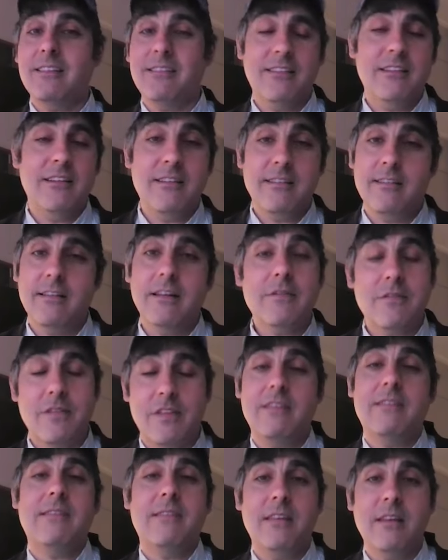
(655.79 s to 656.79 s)
citizen of
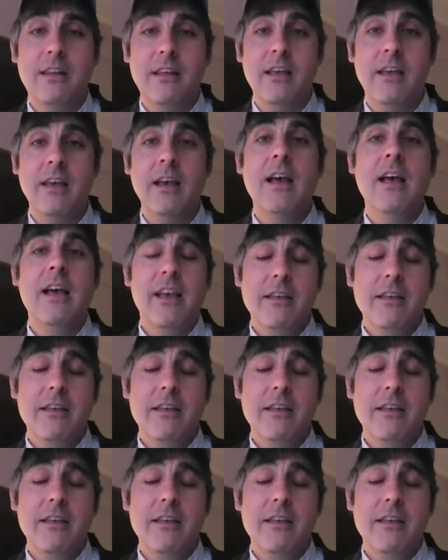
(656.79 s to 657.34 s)
this city,